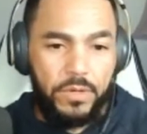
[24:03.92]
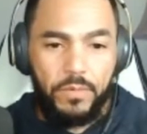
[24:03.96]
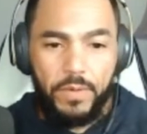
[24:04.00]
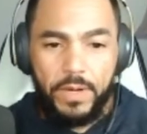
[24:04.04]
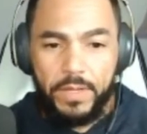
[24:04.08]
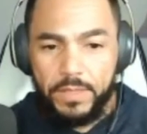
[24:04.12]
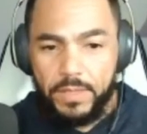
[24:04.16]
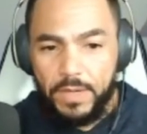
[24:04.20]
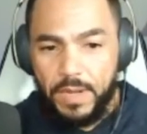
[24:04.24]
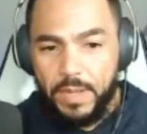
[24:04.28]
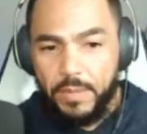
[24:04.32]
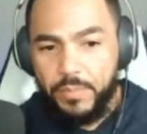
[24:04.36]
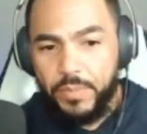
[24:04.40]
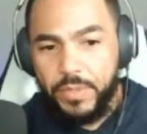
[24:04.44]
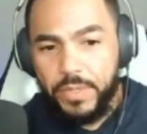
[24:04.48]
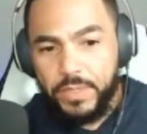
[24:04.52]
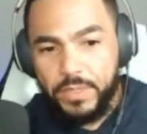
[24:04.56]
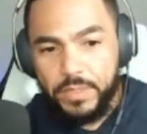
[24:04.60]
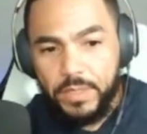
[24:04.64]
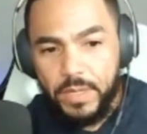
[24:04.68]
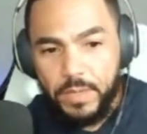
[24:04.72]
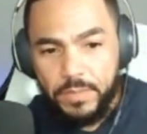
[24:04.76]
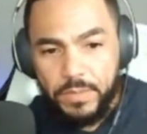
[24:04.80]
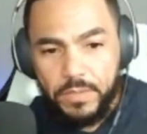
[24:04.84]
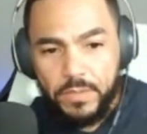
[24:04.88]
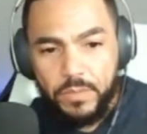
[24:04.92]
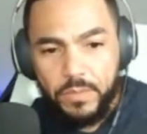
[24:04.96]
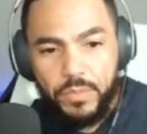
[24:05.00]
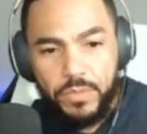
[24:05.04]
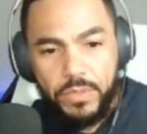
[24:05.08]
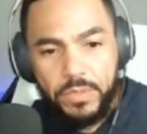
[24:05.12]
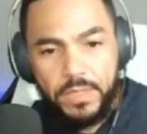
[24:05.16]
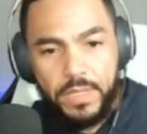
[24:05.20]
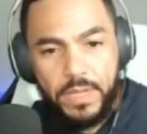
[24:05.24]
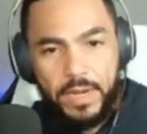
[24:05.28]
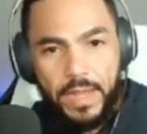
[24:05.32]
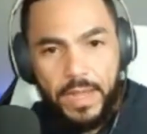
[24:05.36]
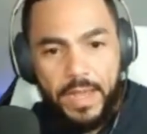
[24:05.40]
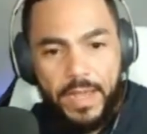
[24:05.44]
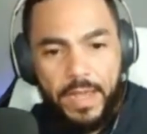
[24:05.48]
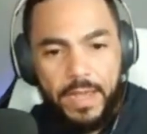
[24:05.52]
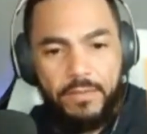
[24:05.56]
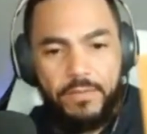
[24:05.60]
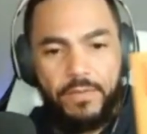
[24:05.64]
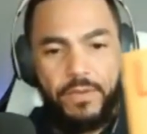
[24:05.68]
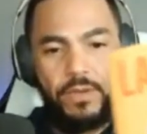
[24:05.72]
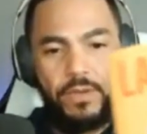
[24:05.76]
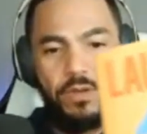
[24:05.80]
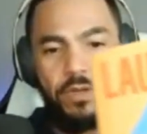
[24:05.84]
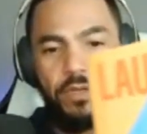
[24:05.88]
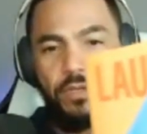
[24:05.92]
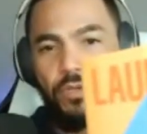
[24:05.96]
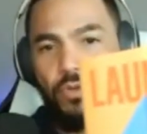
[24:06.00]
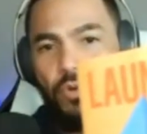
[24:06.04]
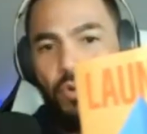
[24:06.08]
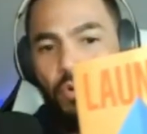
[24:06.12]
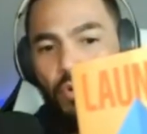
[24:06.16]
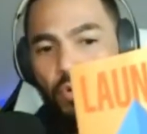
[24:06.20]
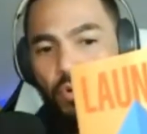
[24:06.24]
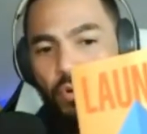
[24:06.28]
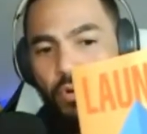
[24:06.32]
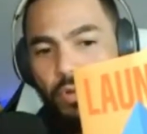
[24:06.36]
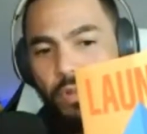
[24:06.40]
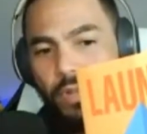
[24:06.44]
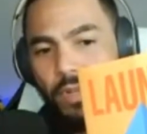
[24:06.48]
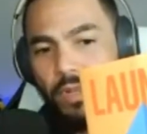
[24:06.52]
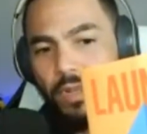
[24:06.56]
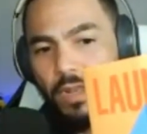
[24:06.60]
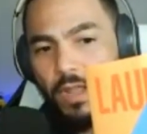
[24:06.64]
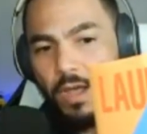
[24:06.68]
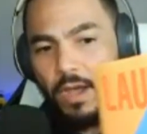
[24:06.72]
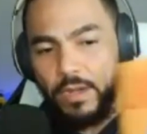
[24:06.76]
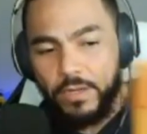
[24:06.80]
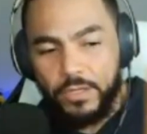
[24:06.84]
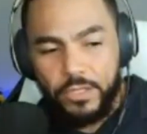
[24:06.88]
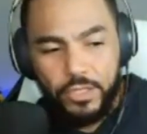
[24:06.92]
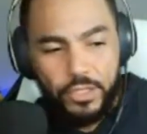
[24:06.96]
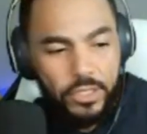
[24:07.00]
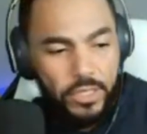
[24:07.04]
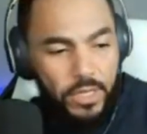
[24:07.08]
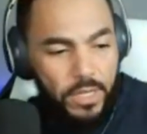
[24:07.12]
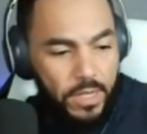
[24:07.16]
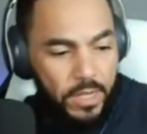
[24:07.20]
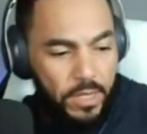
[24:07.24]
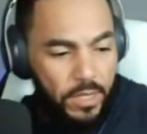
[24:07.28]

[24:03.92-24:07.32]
right, that I picked up. This book that I have here is called Launch.